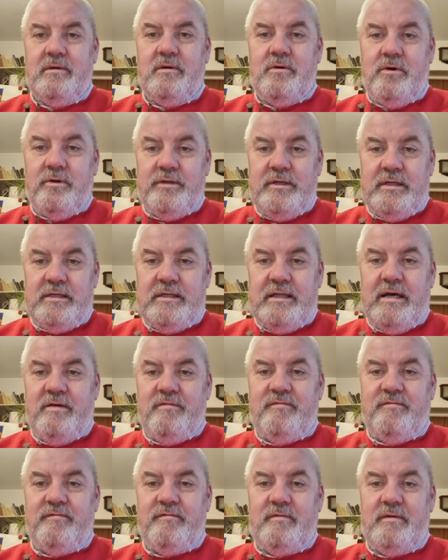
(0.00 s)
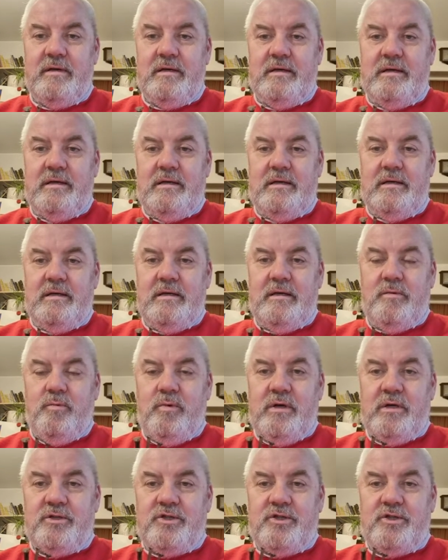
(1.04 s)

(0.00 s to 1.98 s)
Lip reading: God is love. And we are